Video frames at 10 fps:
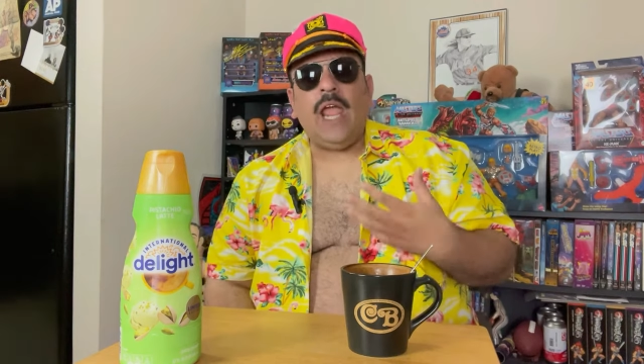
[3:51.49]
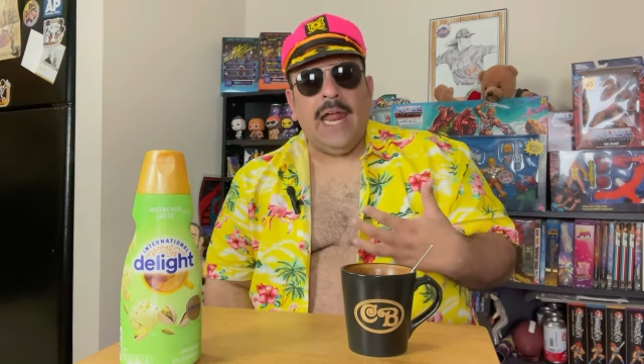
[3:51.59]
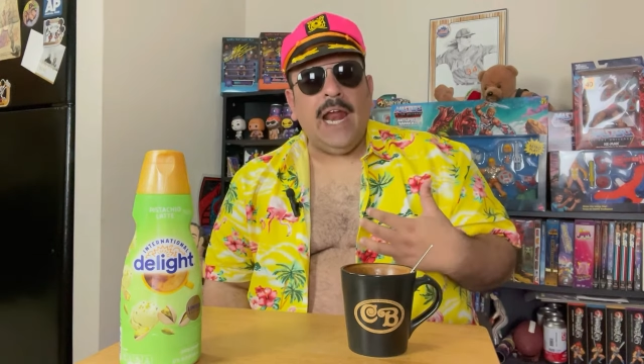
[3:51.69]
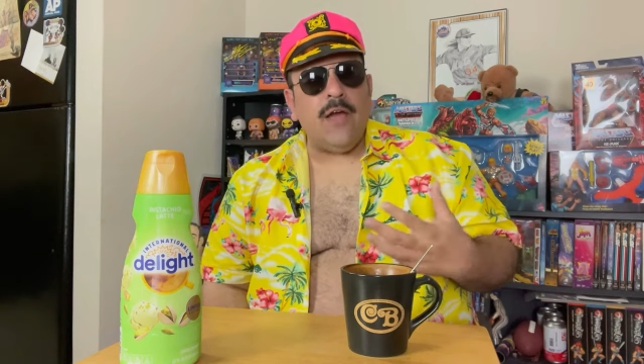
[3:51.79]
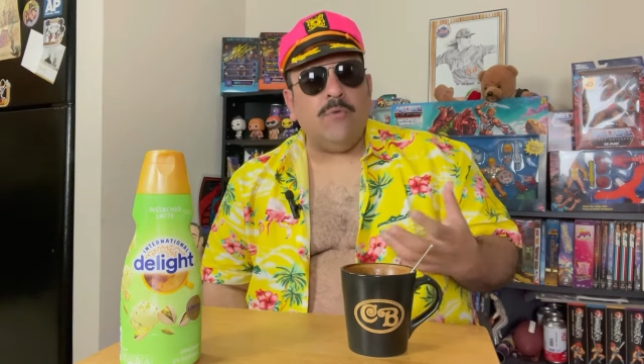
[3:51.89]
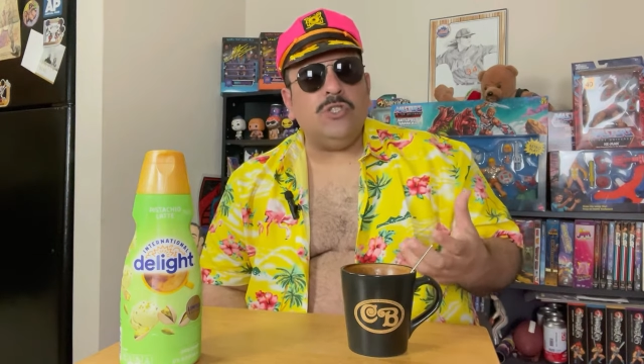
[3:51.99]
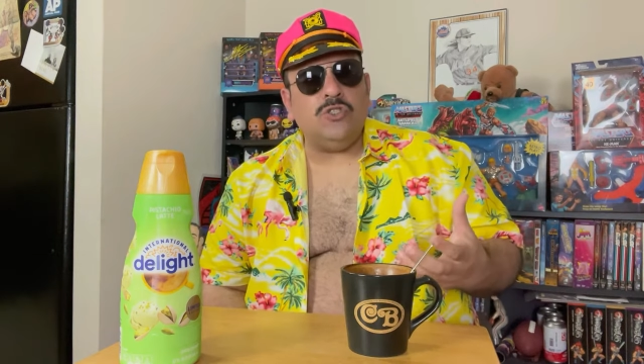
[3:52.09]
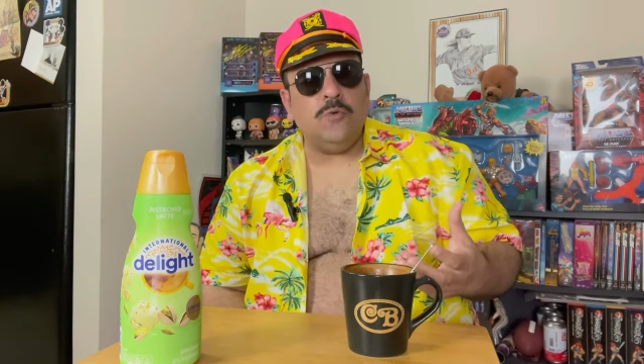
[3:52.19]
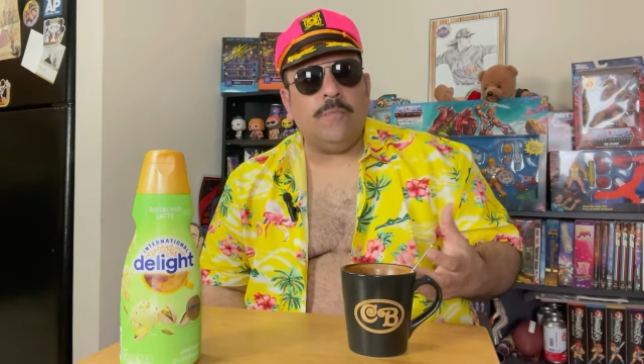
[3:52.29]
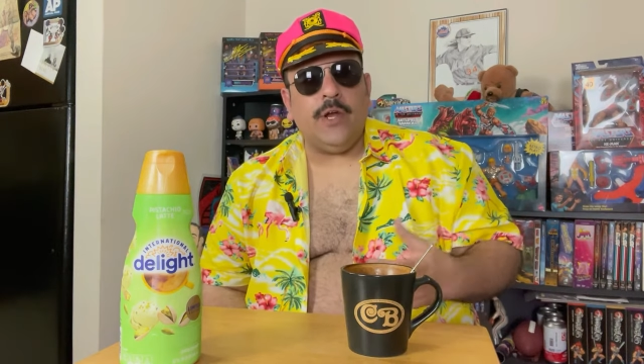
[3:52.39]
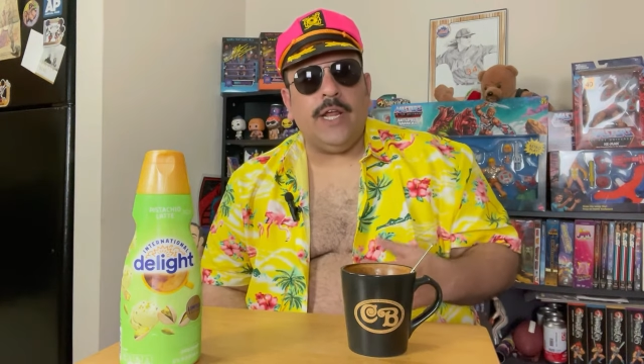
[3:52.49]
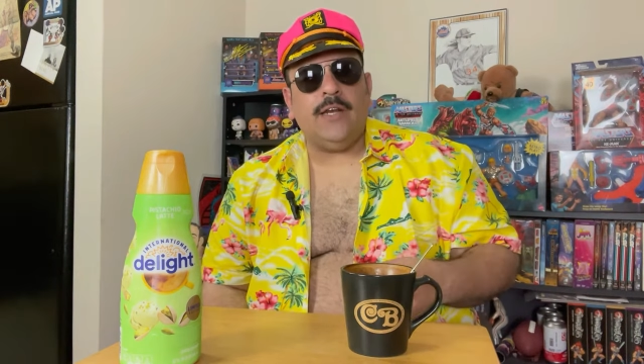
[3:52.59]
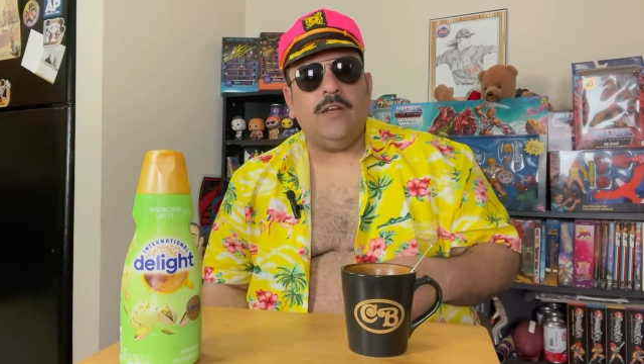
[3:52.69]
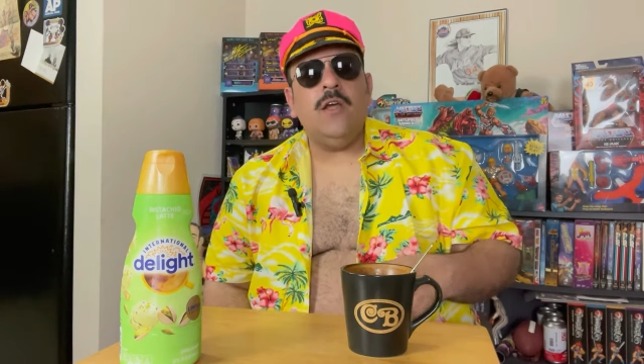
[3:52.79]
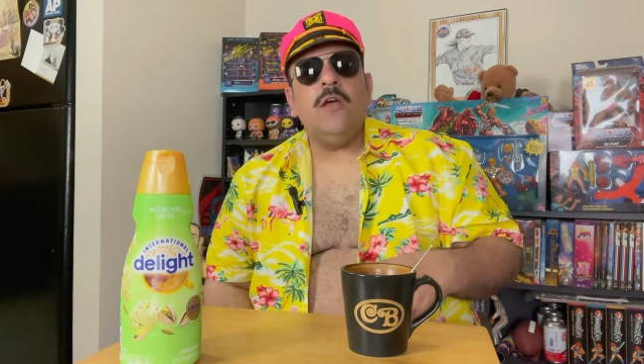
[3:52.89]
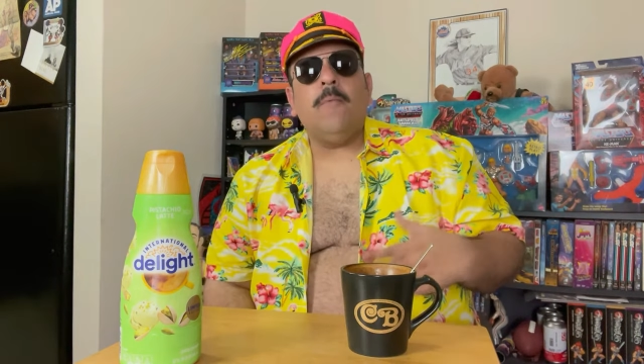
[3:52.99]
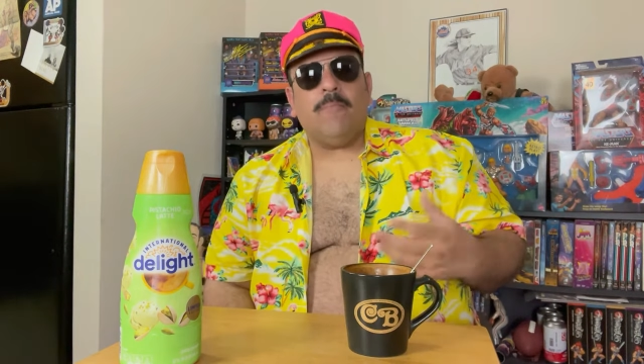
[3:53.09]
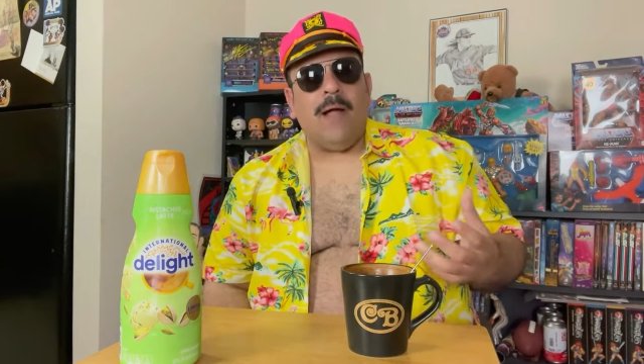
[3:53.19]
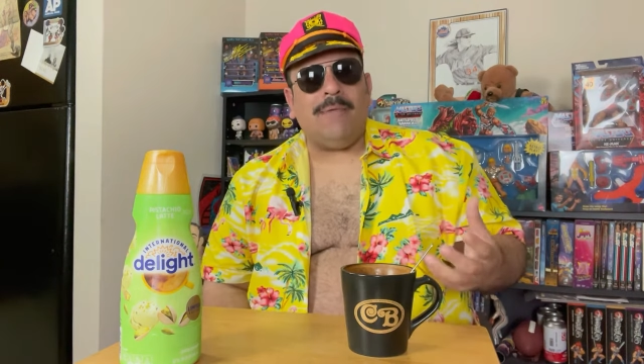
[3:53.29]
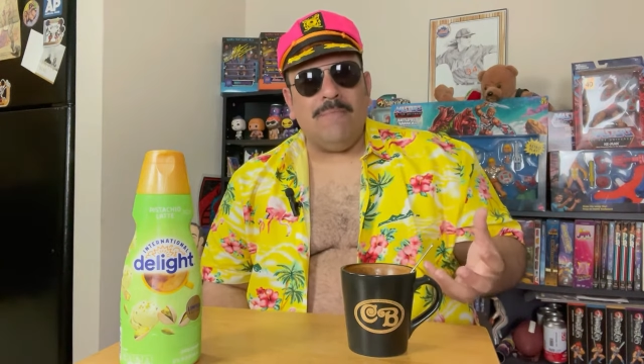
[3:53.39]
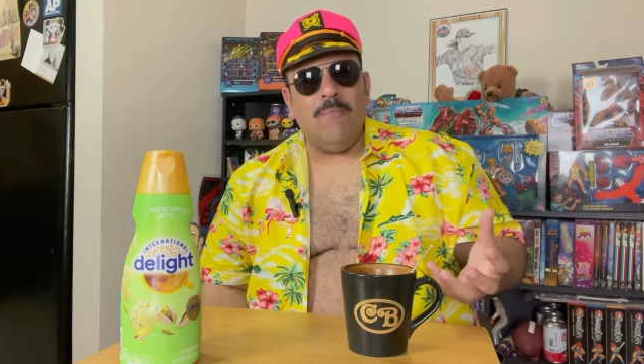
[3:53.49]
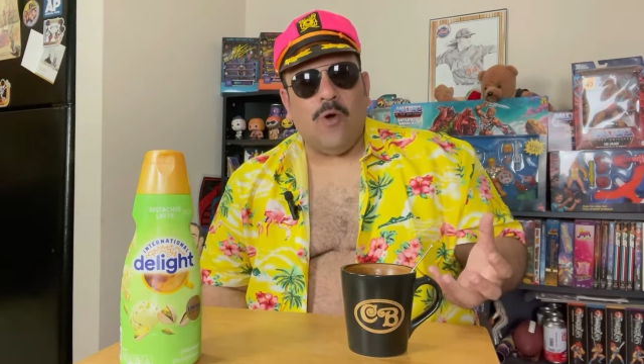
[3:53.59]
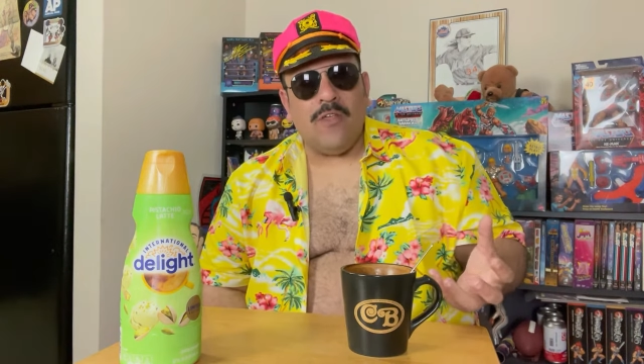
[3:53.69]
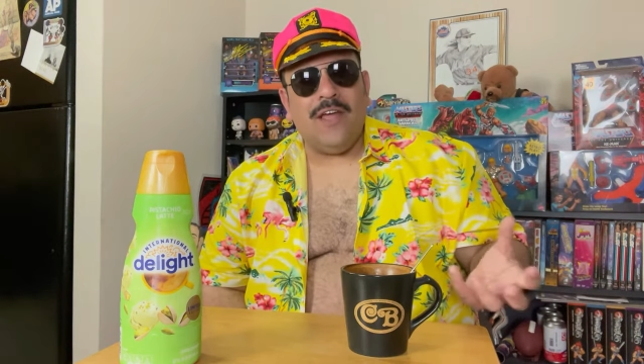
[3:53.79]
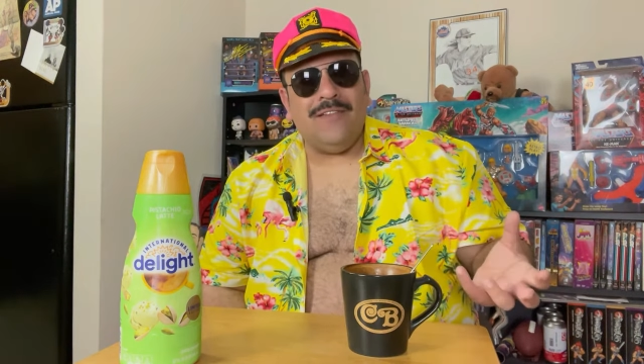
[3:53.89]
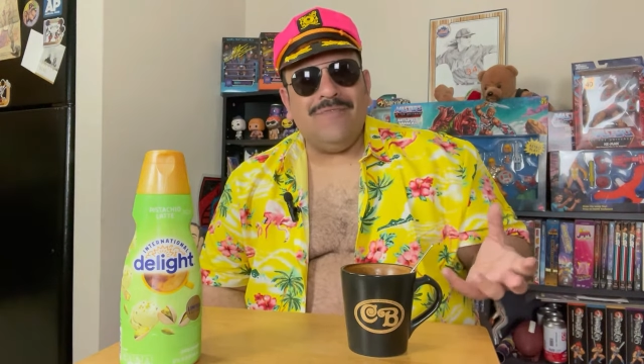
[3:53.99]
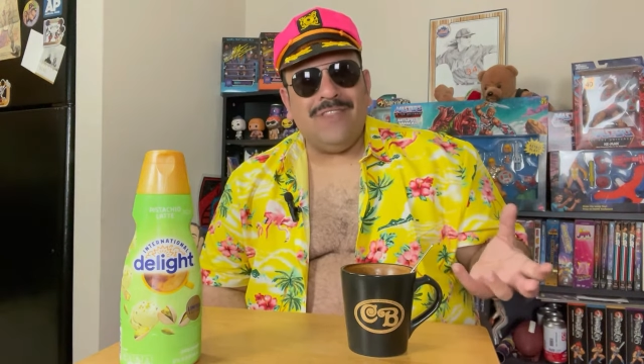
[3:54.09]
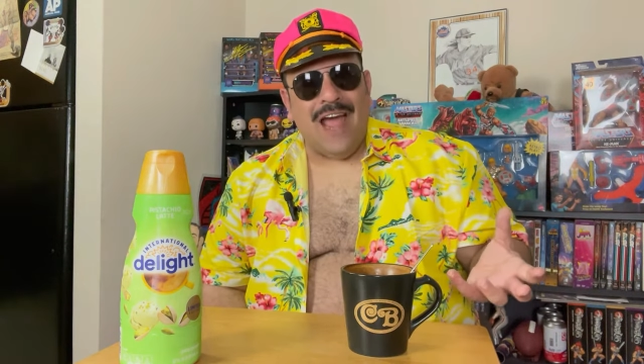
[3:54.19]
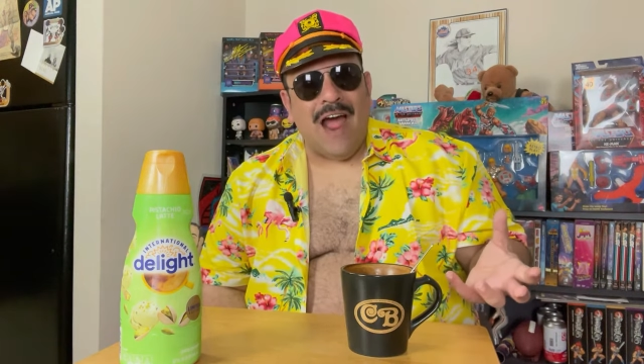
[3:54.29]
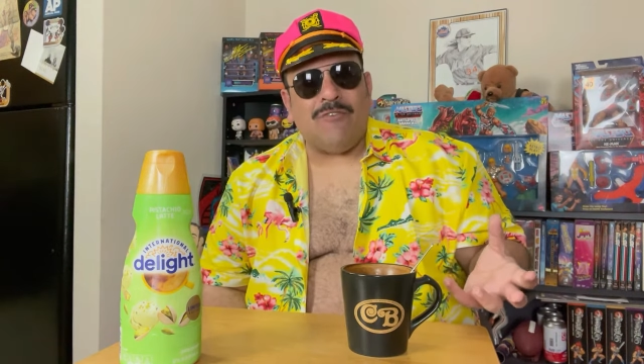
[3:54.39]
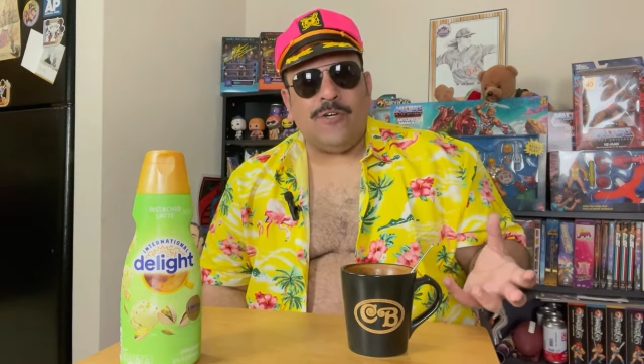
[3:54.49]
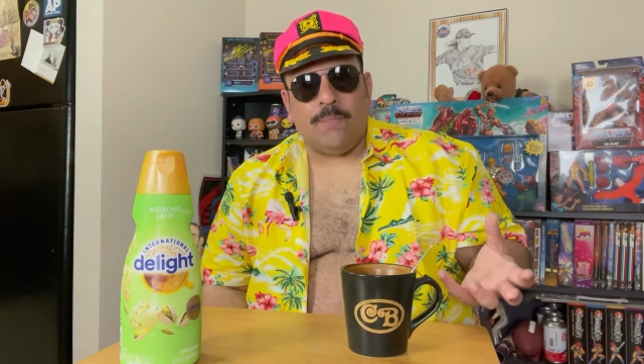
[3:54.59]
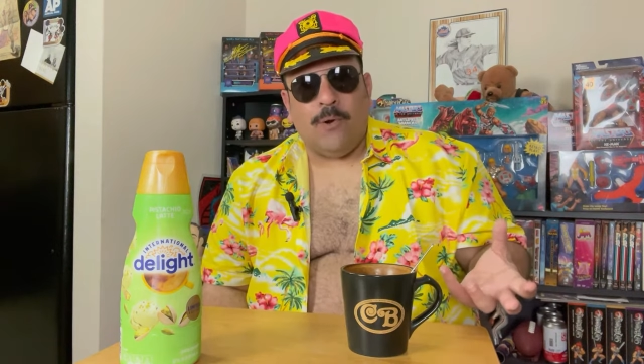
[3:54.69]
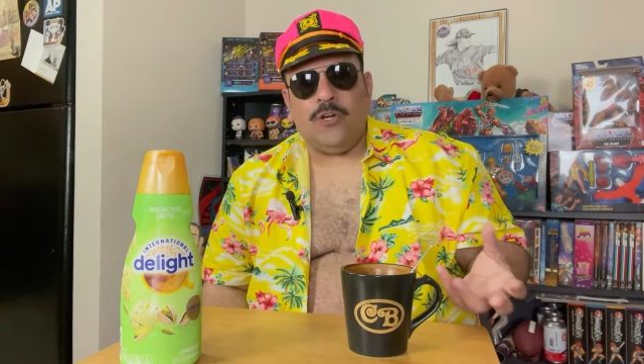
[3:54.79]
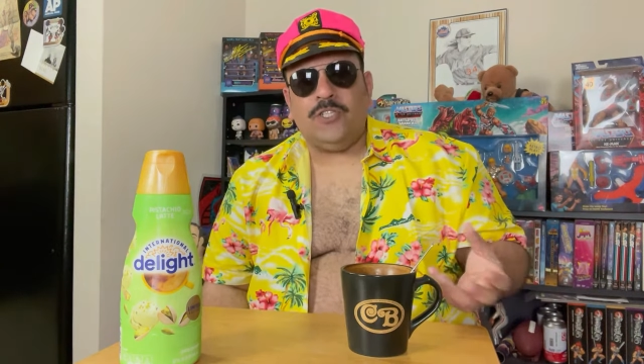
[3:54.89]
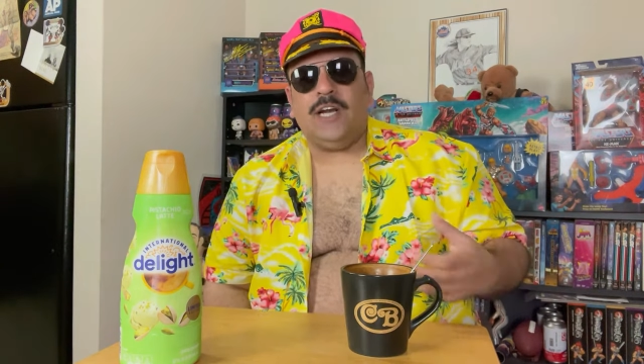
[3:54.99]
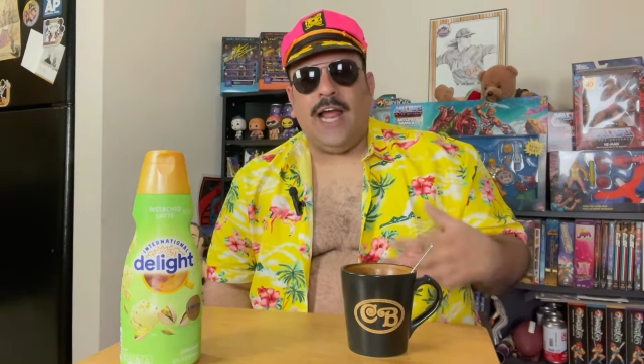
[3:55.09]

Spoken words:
and I always do put in probably more than the average person.